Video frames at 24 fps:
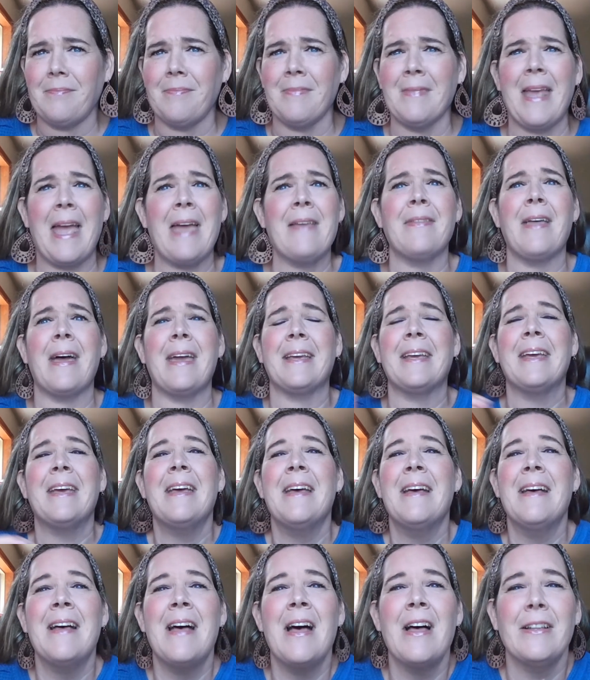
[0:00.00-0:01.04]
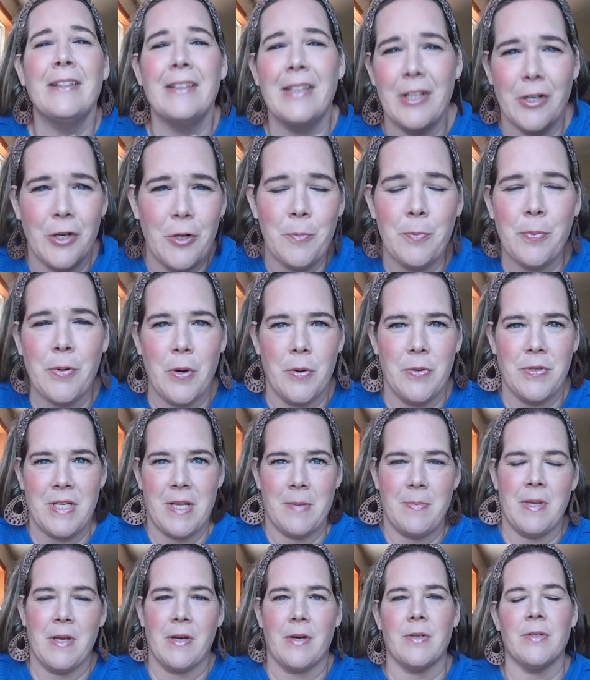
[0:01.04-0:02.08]
And little pro
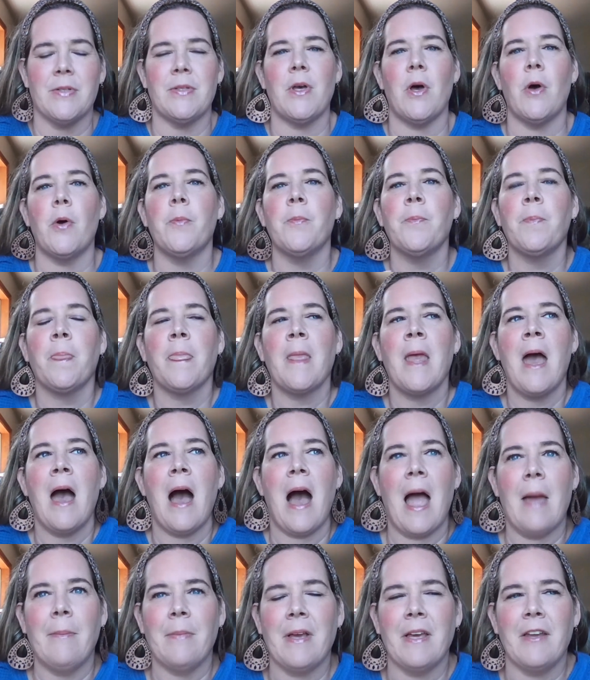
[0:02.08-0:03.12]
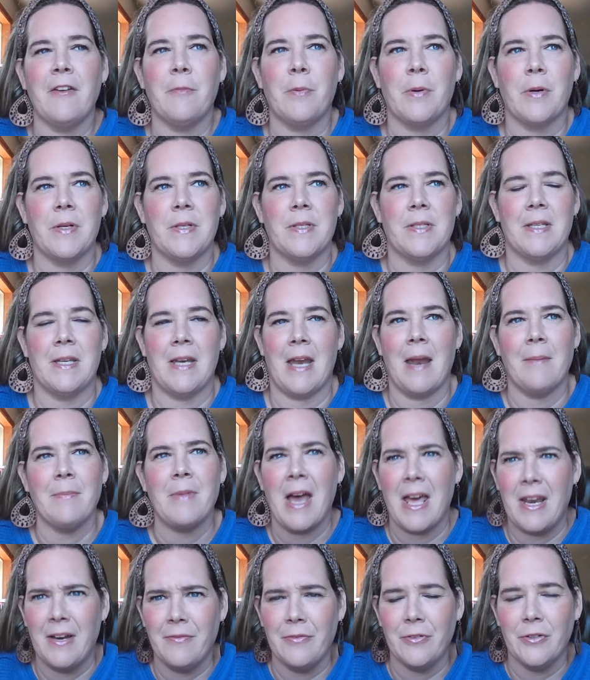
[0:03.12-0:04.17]
tip here. So I'm a kind of person, I'm
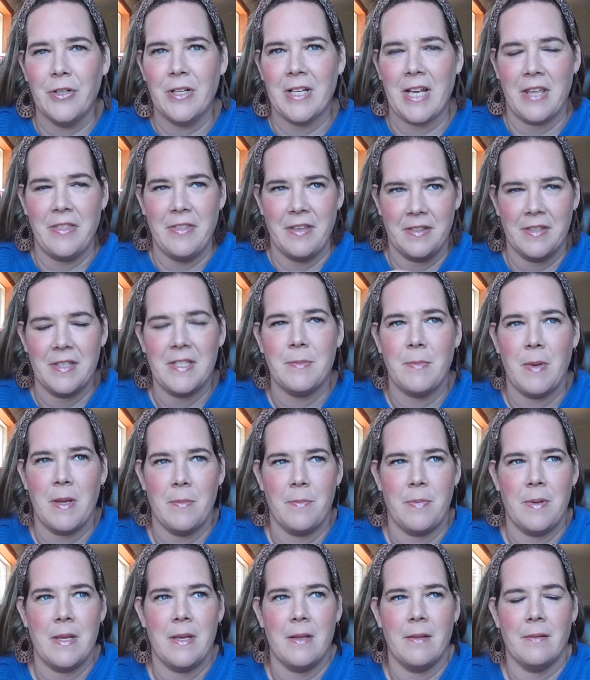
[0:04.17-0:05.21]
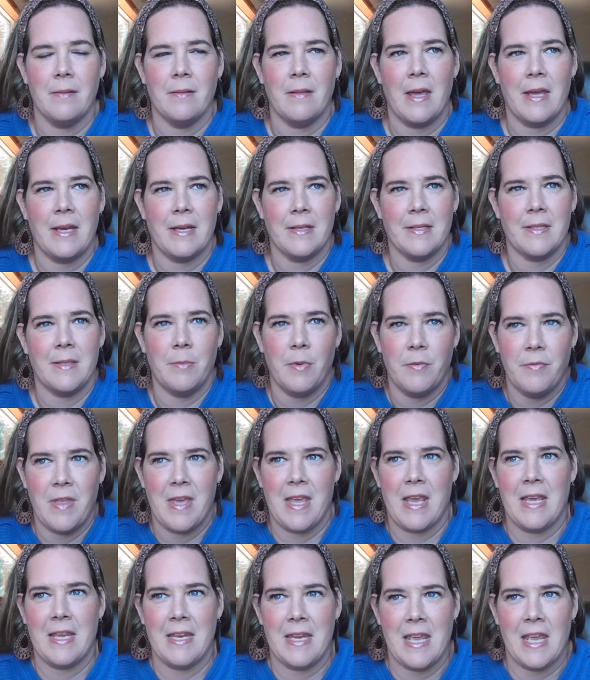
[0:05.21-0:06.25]
kind of learning, I think this might be like some of the
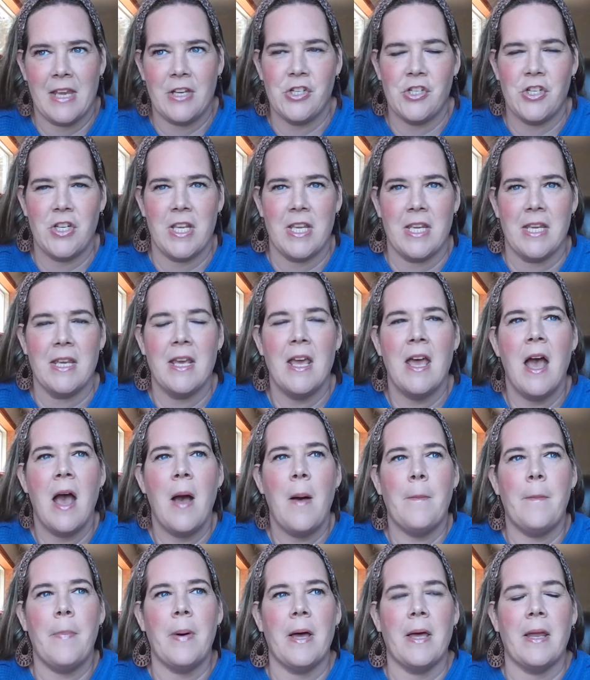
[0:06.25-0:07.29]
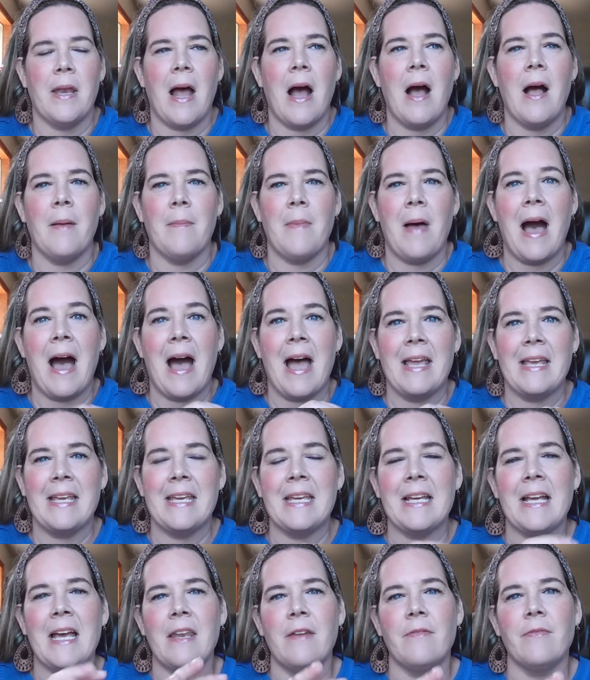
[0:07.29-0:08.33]
ADHD, but I
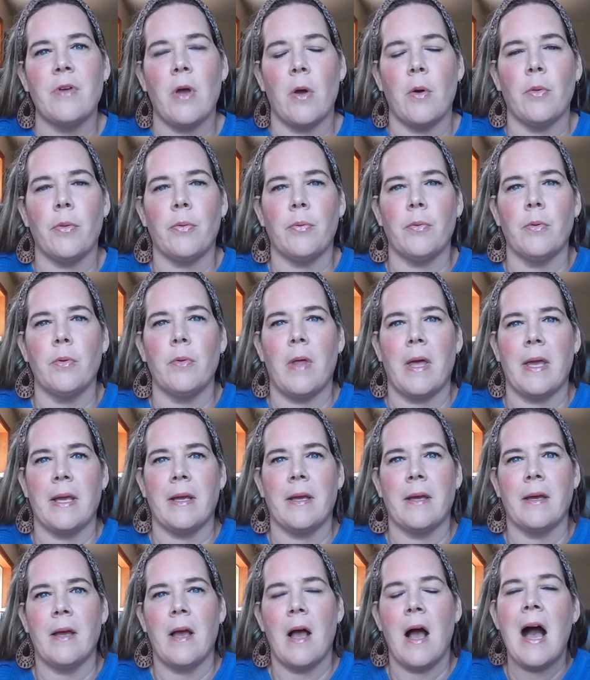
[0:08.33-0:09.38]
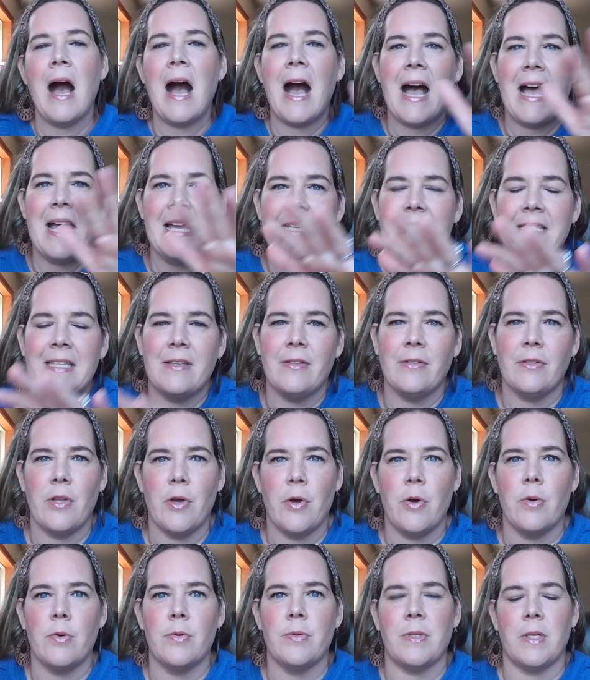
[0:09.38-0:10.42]
can kind of go through like highs and
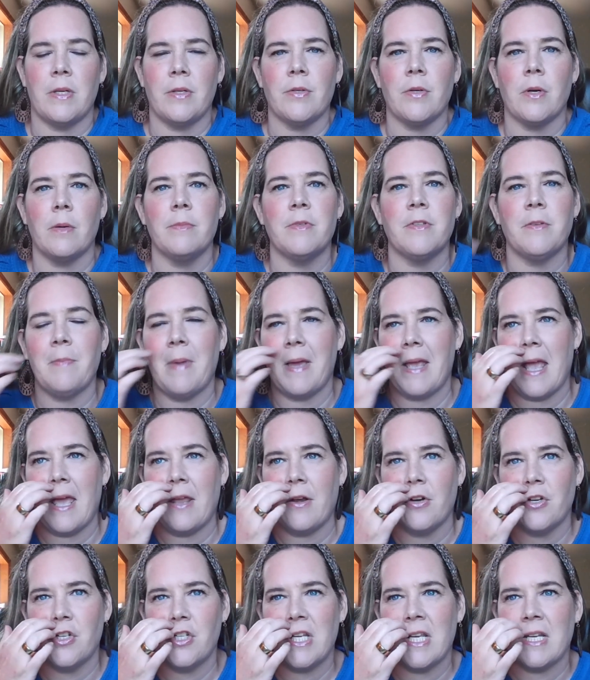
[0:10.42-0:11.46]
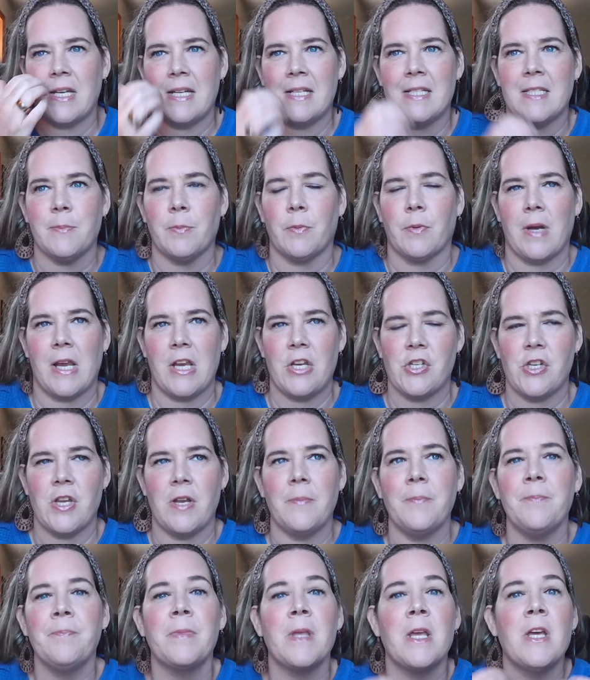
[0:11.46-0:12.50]
lows in terms of my energy and
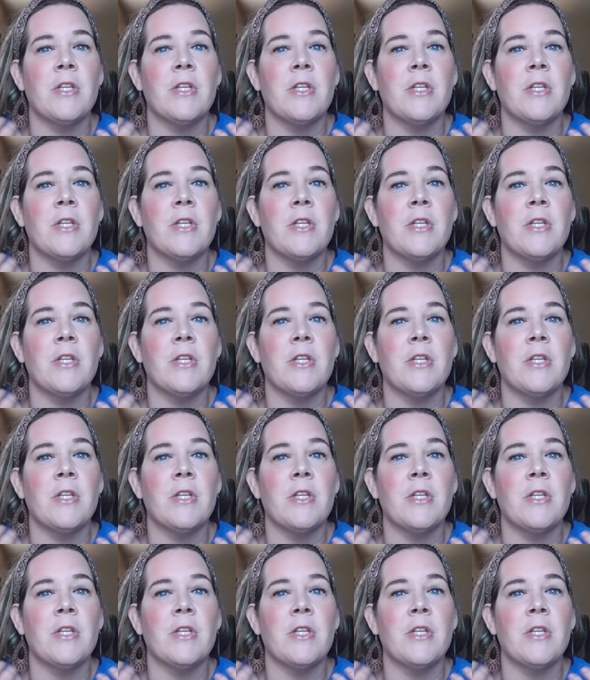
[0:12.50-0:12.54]
inspiration.